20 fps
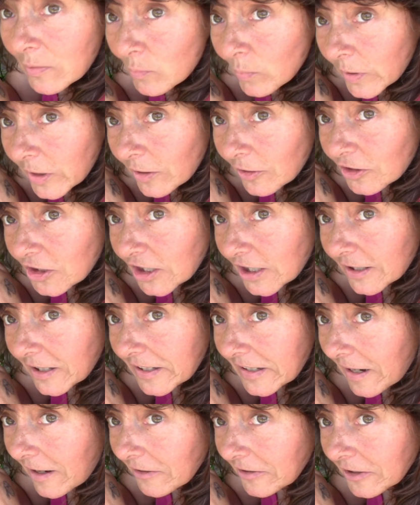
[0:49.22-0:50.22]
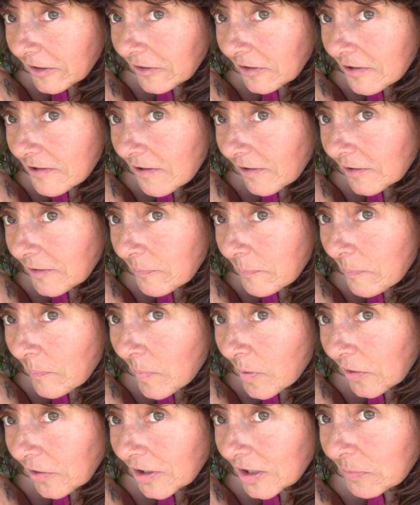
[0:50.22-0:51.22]
we are sitting out here on
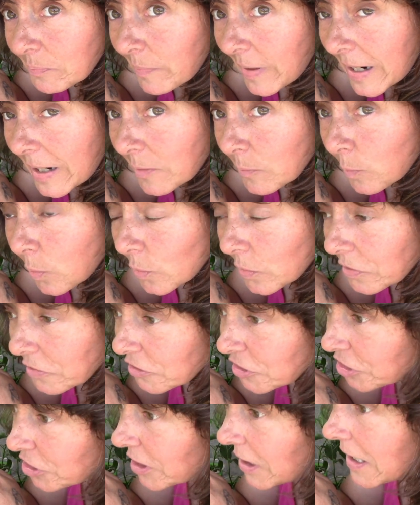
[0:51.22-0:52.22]
Mark's back porch.